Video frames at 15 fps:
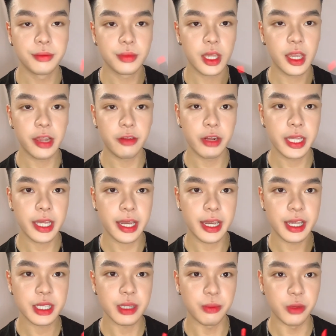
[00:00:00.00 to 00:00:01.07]
It really
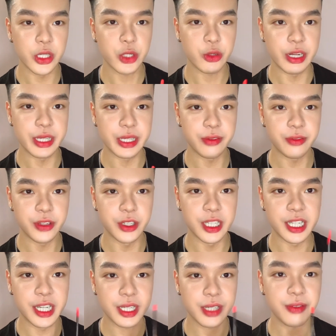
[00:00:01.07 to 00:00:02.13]
has a moisturizing feel. It
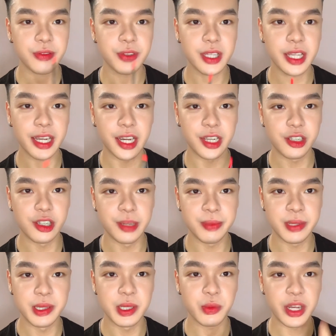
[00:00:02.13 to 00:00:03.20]
doesn't feel like other lip
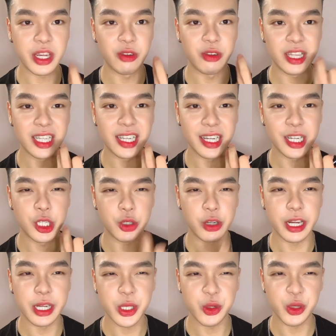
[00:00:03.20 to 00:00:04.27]
tints where it really like
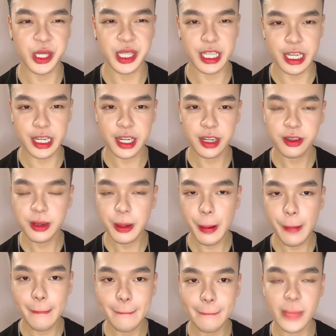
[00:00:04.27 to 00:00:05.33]
dries your skin out.
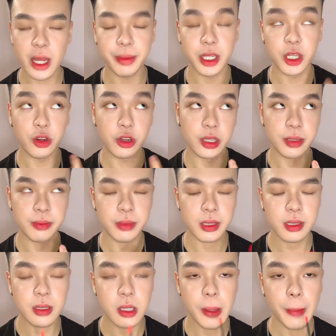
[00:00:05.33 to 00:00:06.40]
I mean your
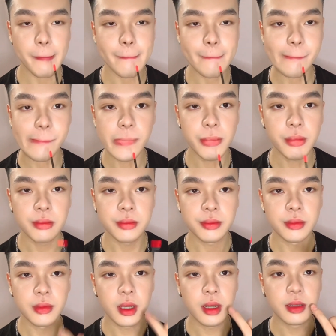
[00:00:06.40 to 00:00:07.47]
lips.
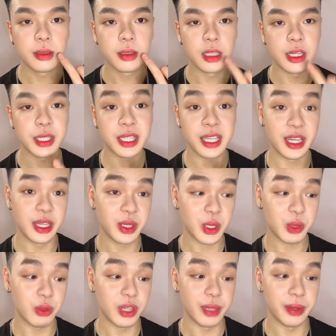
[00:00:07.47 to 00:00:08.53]
This tastes
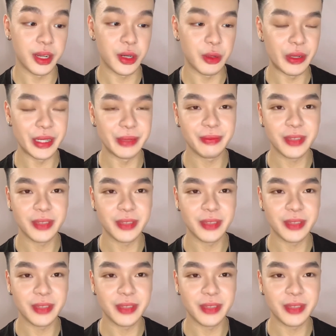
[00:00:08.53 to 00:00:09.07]
sweet, by the way.